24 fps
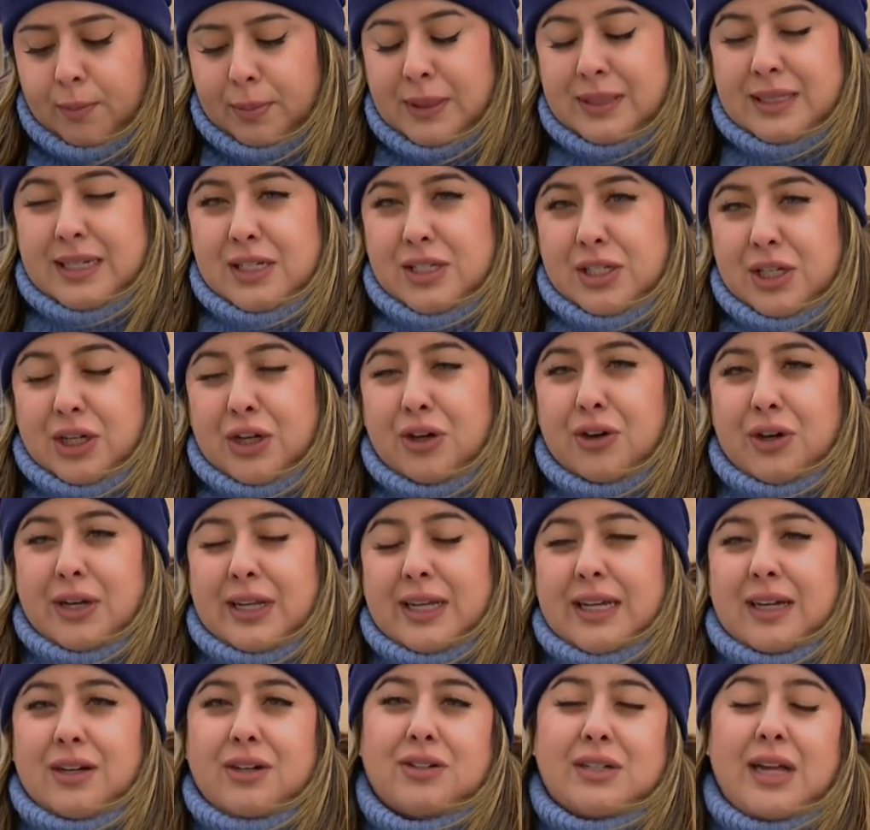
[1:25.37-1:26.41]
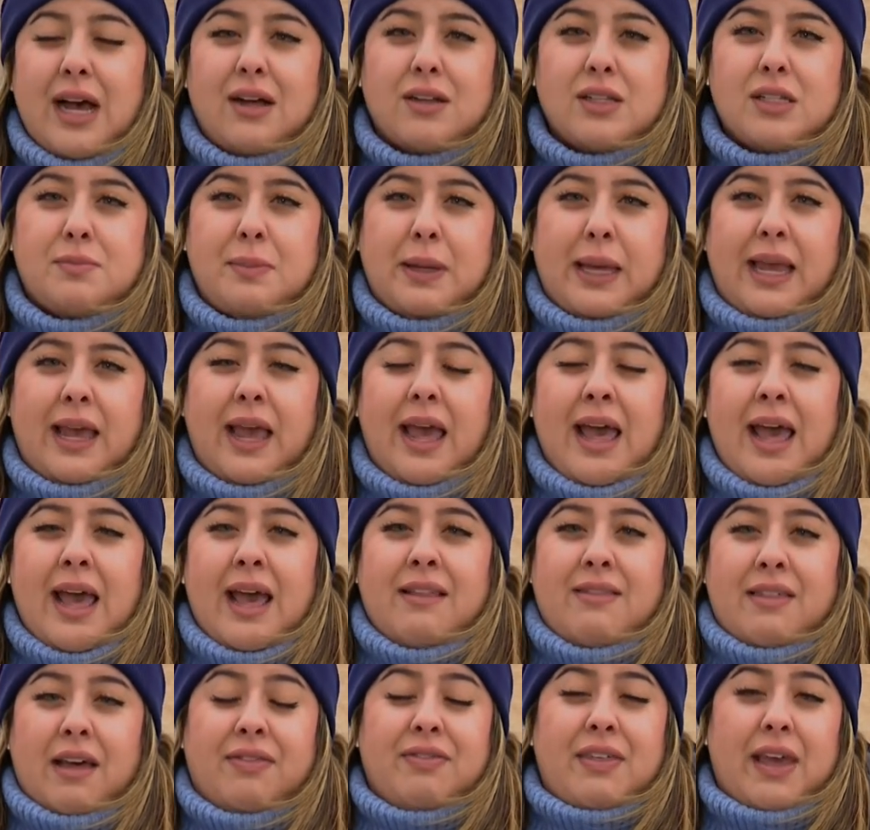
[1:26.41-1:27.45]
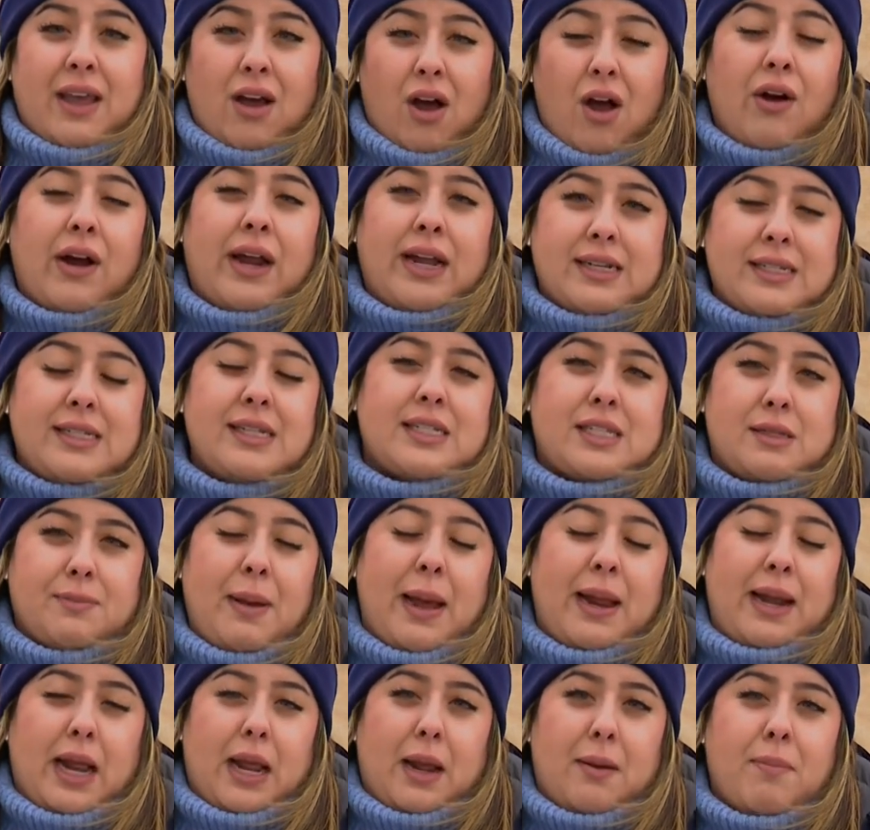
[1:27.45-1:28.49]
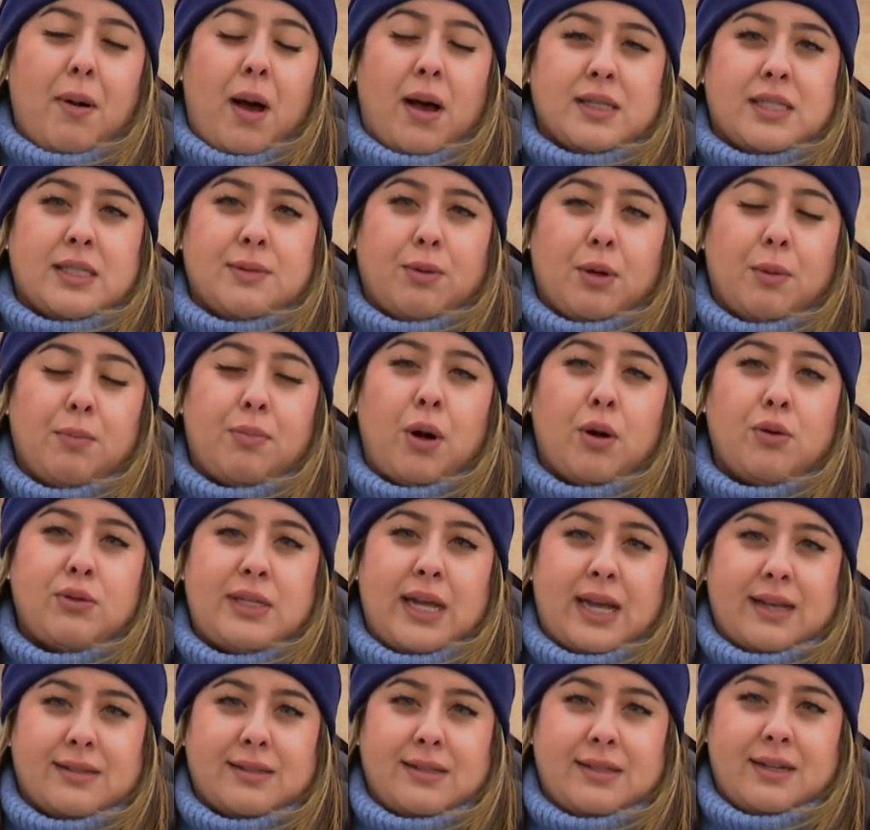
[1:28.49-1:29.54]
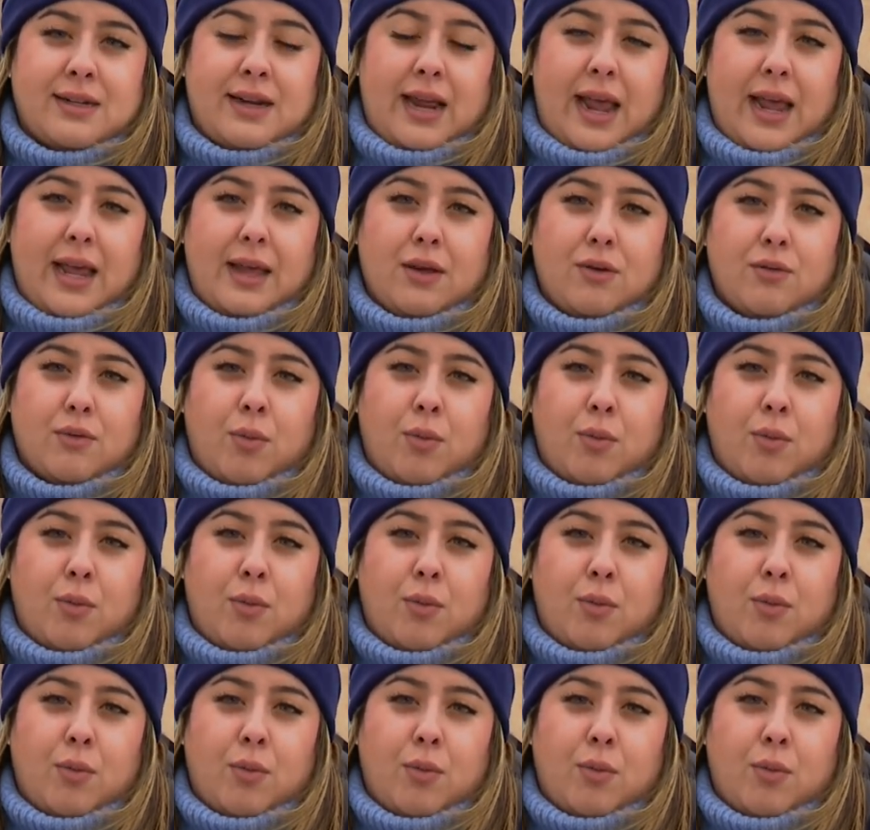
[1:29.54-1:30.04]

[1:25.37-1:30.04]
Building security here tells me that they are anticipating possible protests today.